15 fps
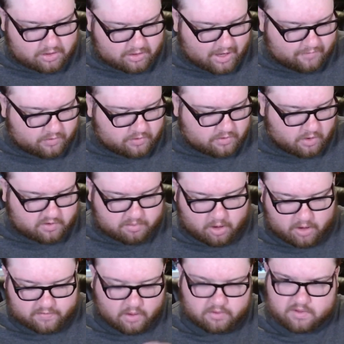kind of what's in the rest of the
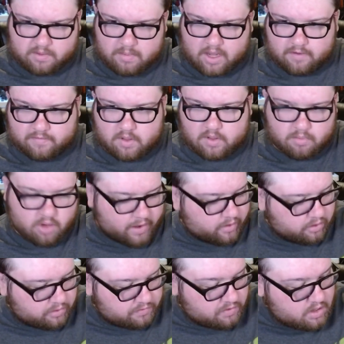box, that was the main of the
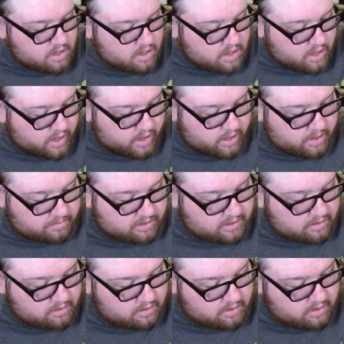models.
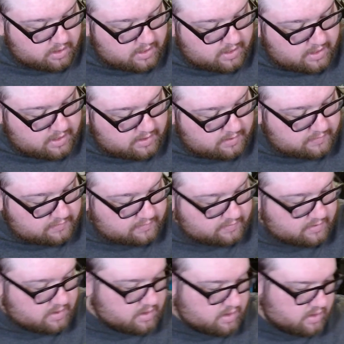Here is,
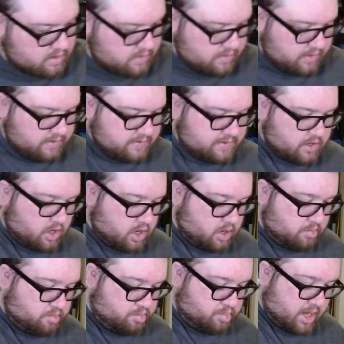these are
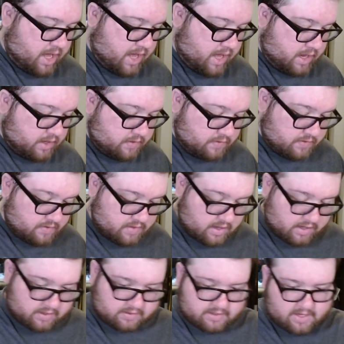bags that
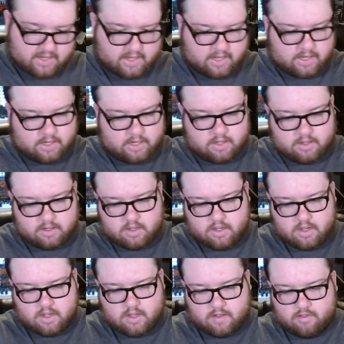contain
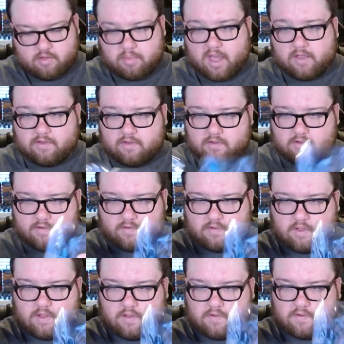the bases,
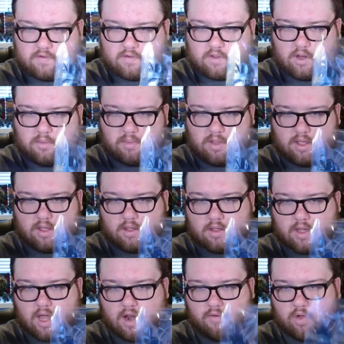and this is going to be
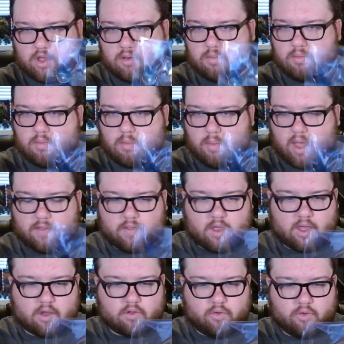kind of what you mainly
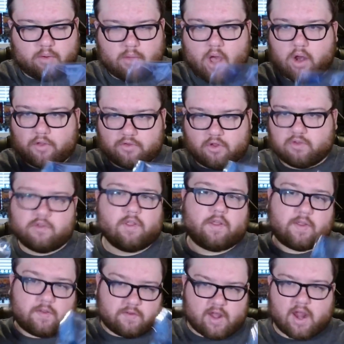glue your models to so that
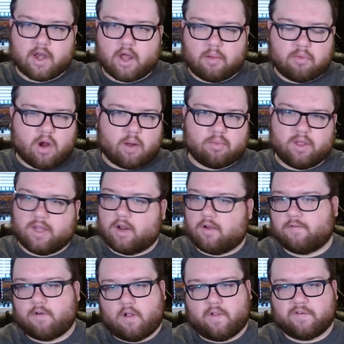they stand up properly, don't
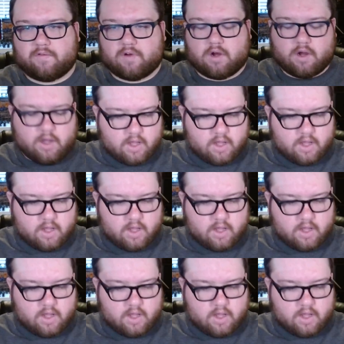fall over,